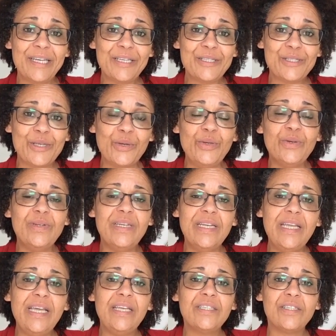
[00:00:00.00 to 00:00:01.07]
So you
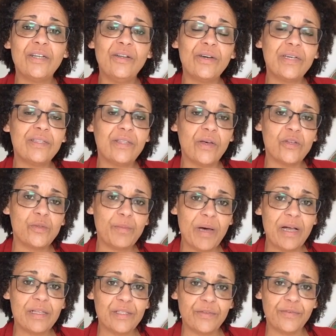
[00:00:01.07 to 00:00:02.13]
need to look at those
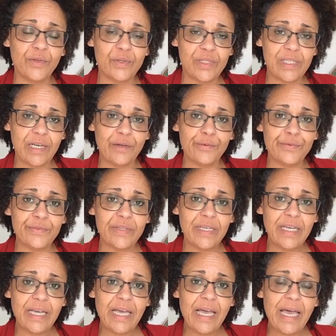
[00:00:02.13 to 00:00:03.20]
parts of yourself
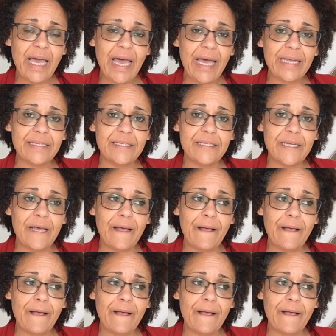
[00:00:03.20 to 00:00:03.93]
and